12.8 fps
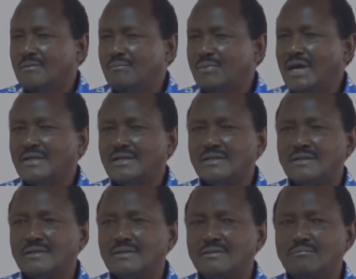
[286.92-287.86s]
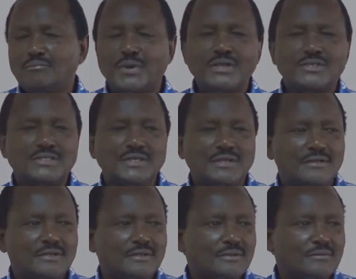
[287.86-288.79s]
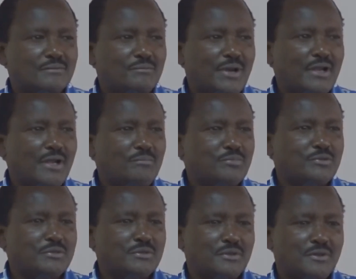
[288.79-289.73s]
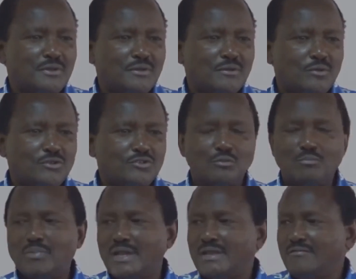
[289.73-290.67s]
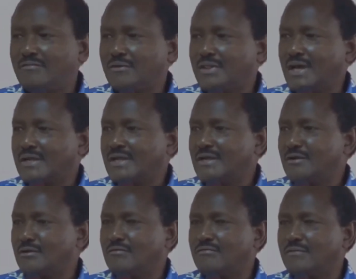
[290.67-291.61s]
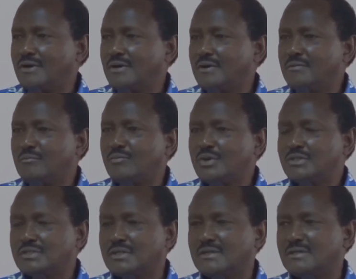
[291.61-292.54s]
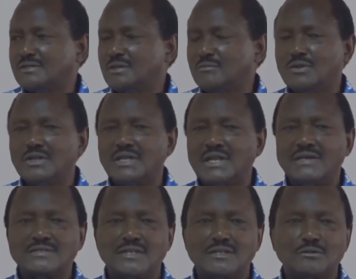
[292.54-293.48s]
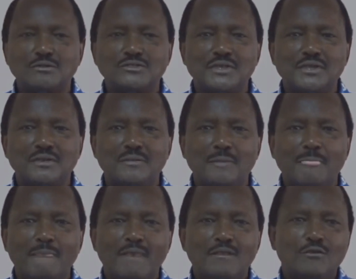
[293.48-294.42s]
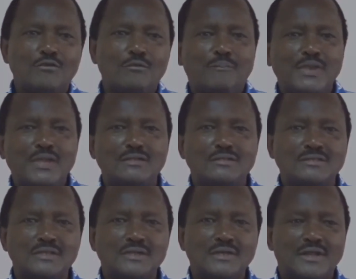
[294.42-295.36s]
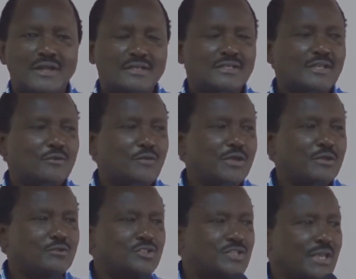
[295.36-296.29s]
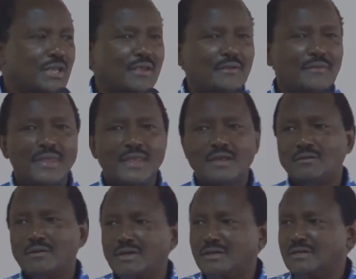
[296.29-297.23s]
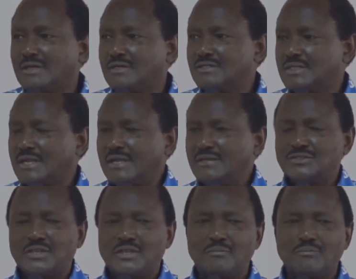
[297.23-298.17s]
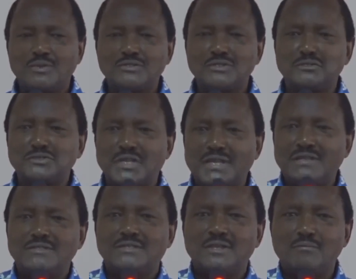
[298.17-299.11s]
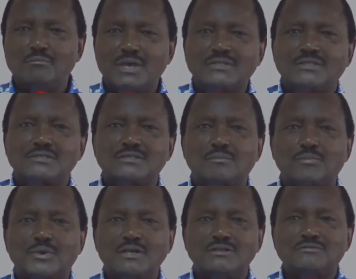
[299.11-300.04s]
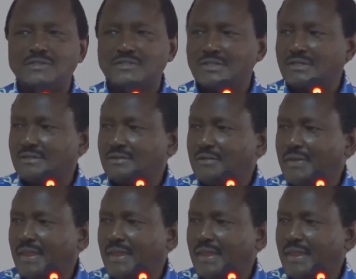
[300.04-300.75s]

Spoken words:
But Brexit, perhaps, was to blame for that kind of impression. And somebody last night was saying, Europeans, and actually quick to say, when Zelensky, President Zelensky, makes a surprise visit